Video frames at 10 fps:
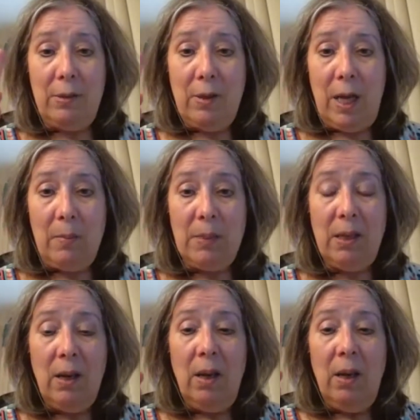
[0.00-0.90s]

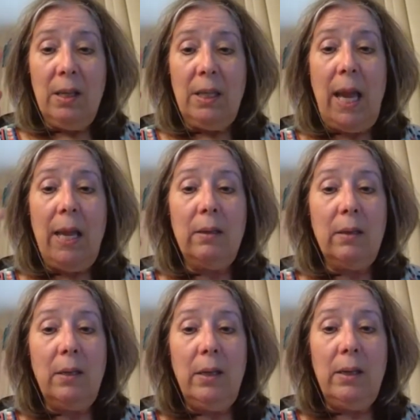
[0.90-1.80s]
surnames that
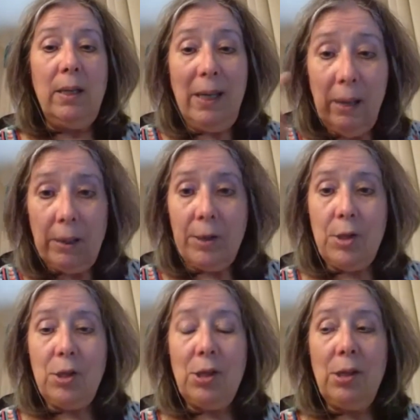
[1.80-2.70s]
in
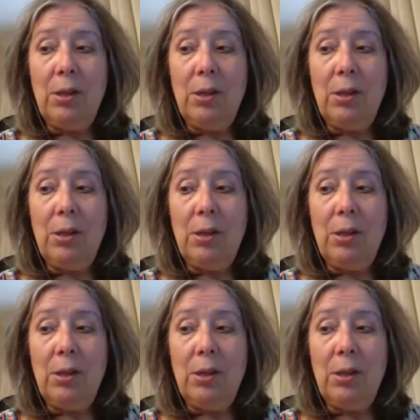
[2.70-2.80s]
English